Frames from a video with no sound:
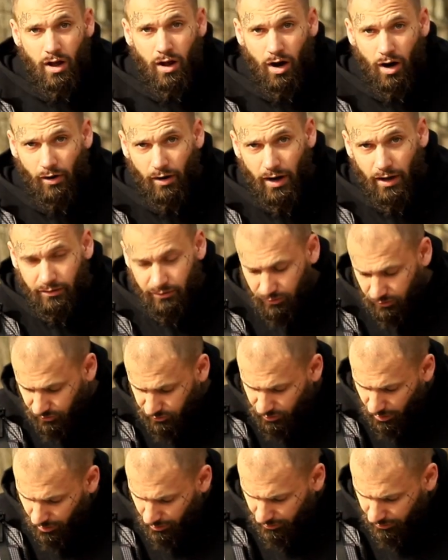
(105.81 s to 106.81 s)
All right, so
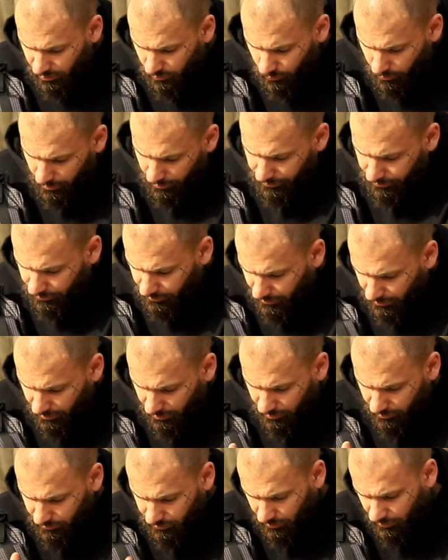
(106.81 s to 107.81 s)
starting with
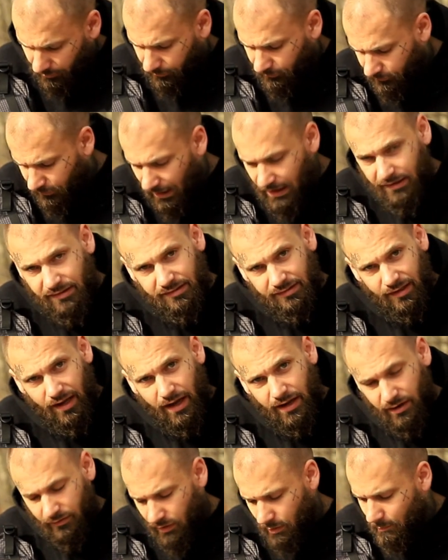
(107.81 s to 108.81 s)
the face
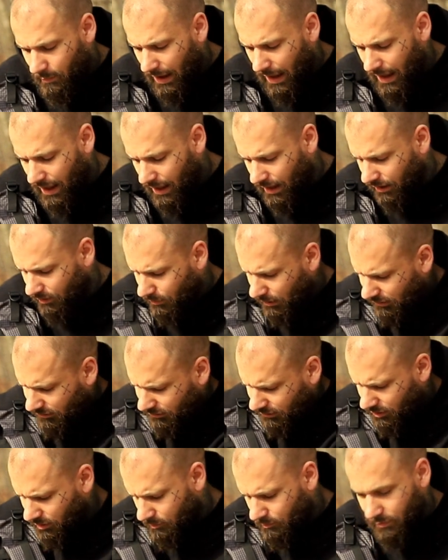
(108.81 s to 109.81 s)
side of the bag,
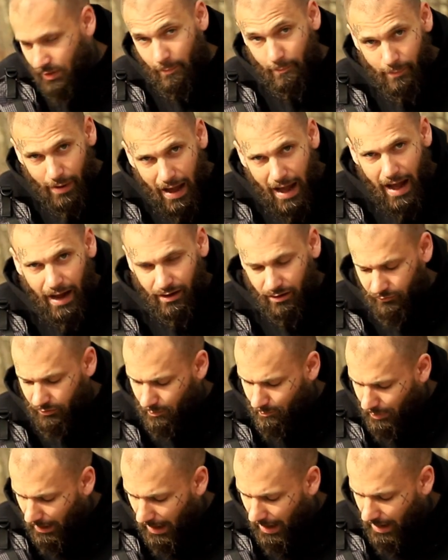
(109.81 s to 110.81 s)
basically the back of the
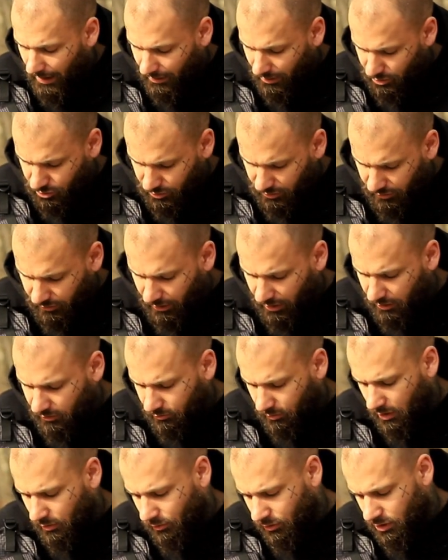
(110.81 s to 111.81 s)
pack, I should say, is
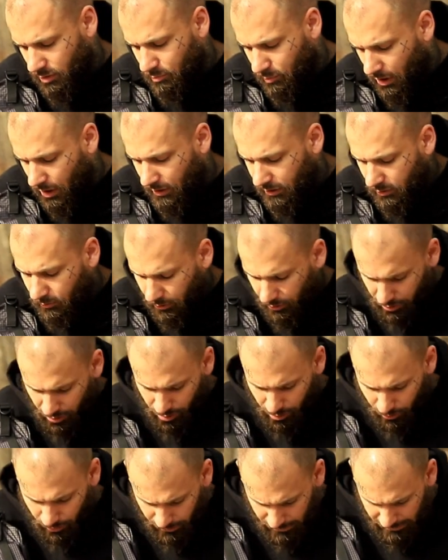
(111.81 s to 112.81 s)
right where your body will
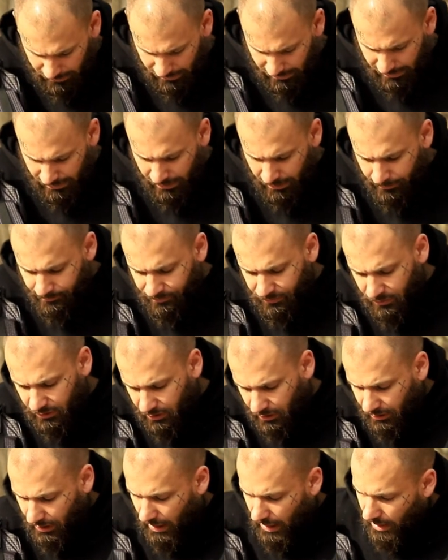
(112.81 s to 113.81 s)
go.
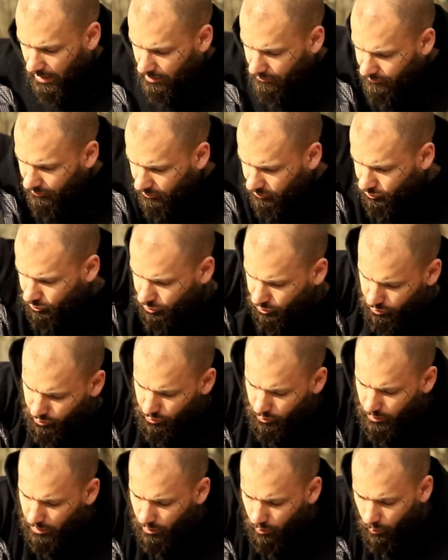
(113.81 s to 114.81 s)
You have
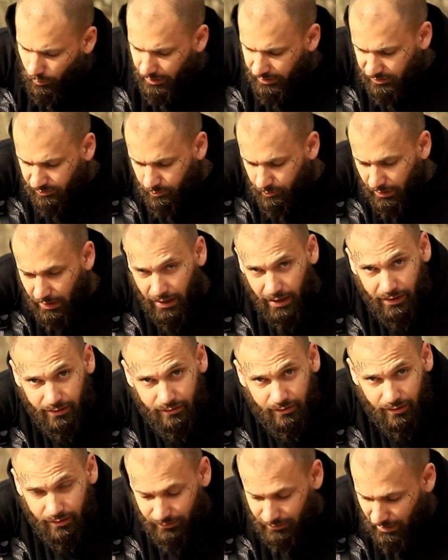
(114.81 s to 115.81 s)
two
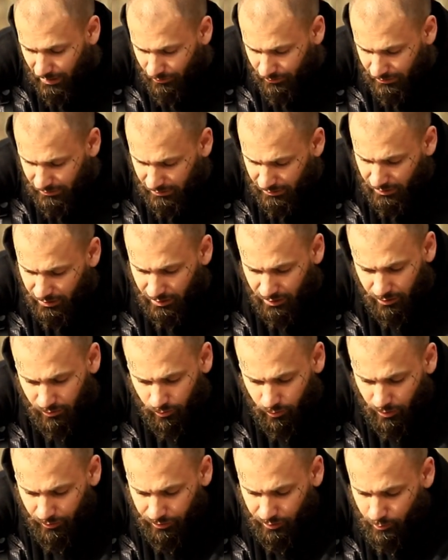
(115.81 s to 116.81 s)
waistbands down here
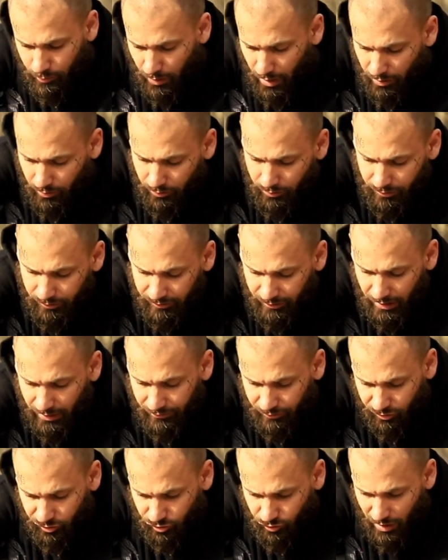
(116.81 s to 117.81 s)
with the buckles and
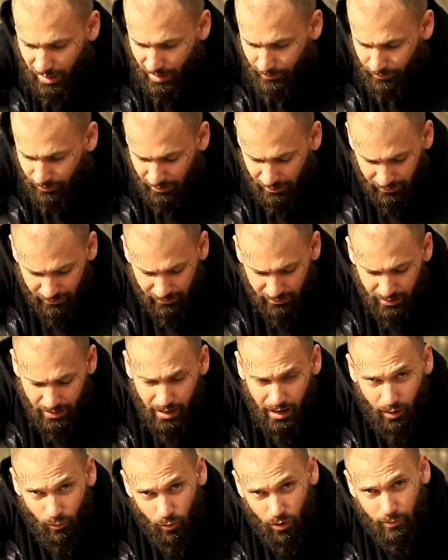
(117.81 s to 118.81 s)
the strapping.
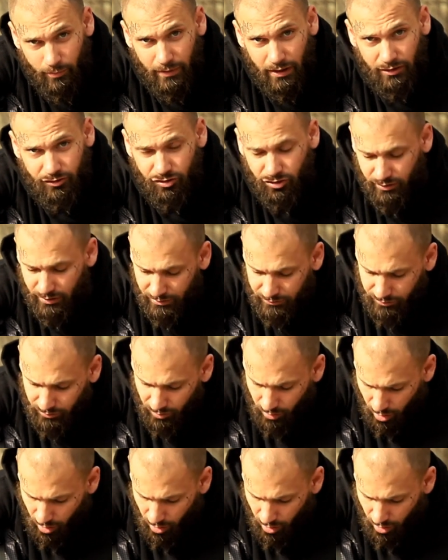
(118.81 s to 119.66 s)
I will mention that there